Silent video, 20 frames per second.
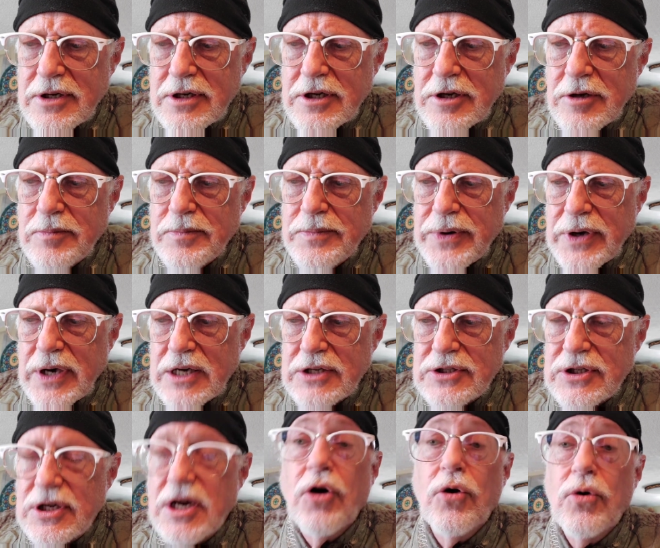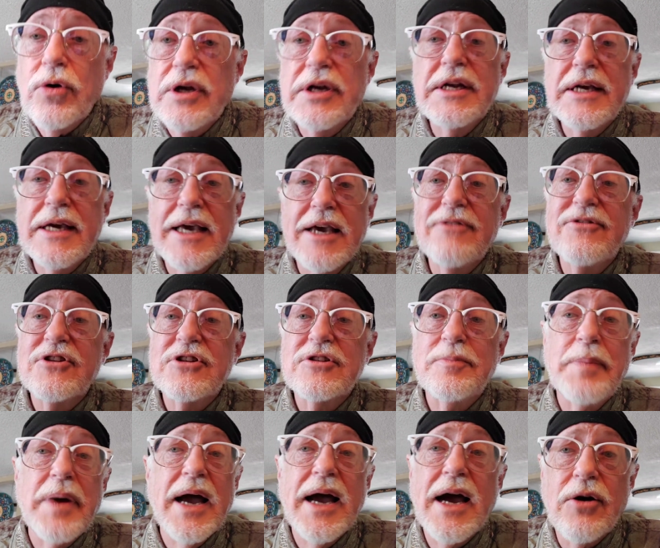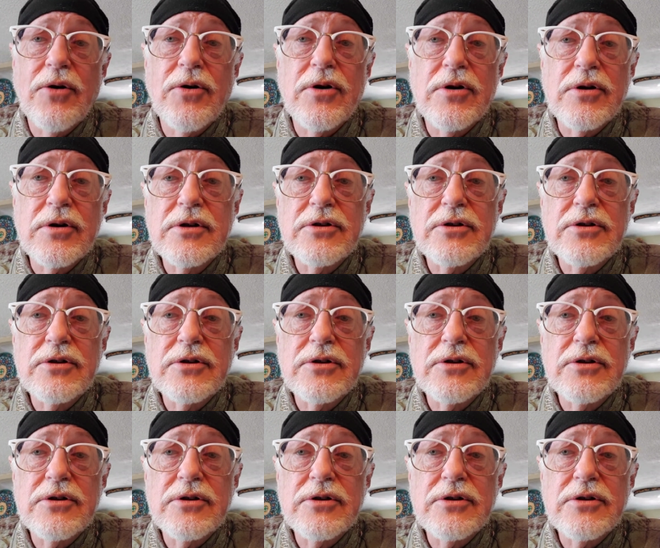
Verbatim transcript: compassion. Oh, and He gave us power.